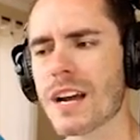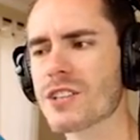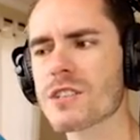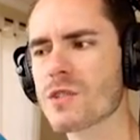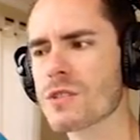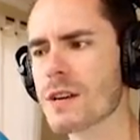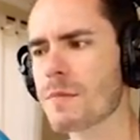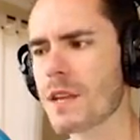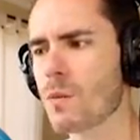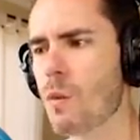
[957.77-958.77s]
I just saw
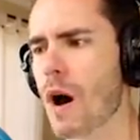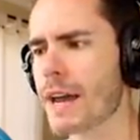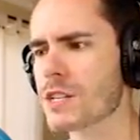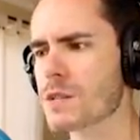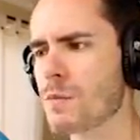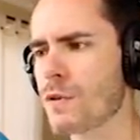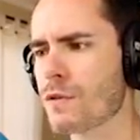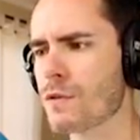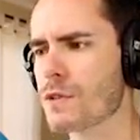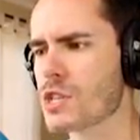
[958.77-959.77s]
something white just
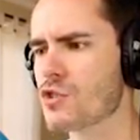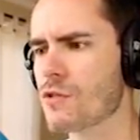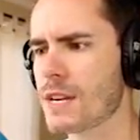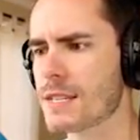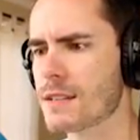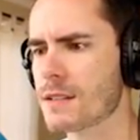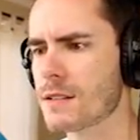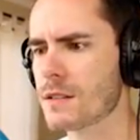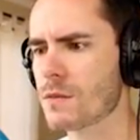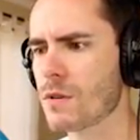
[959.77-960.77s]
move through the street.
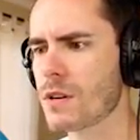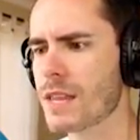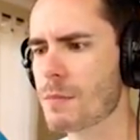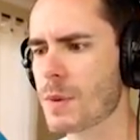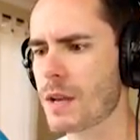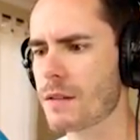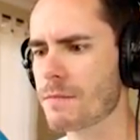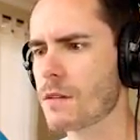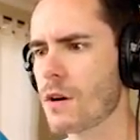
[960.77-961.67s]
What could that be?